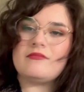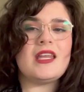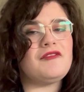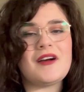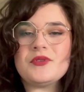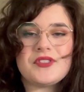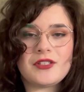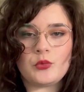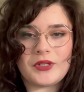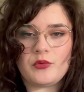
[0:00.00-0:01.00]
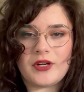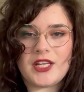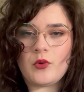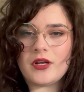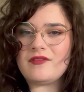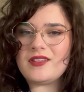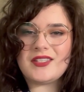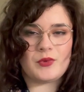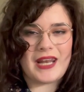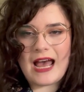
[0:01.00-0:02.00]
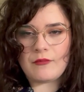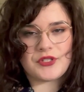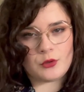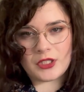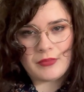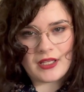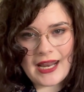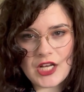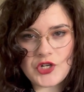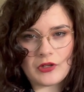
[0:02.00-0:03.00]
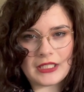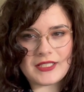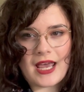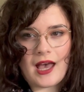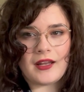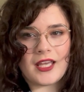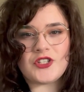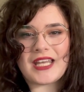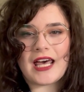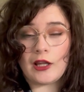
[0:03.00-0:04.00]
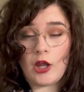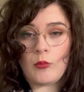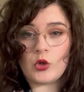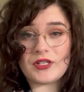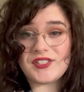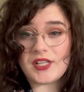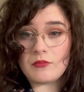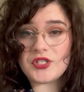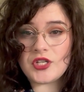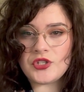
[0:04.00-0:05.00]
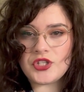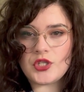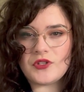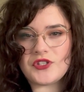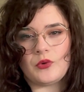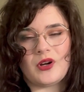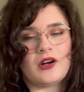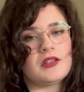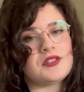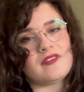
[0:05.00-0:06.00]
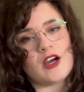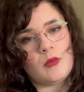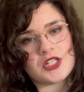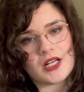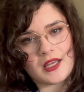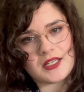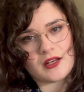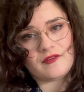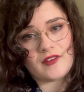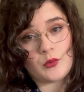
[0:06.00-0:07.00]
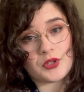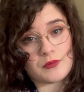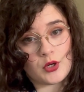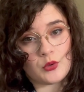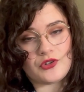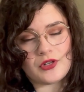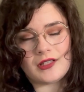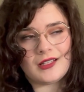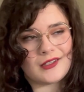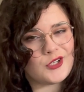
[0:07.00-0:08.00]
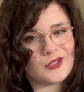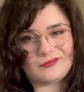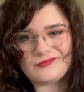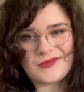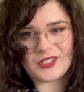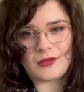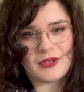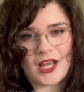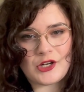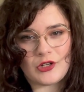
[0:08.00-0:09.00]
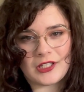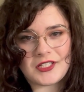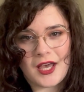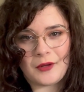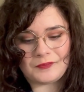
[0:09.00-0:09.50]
If I was gonna reread one of these, it would absolutely be Naturally Tan. It just had a lot more substance to it, so regardless of how much I identify with the poetry collection, it's gonna be Naturally Tan.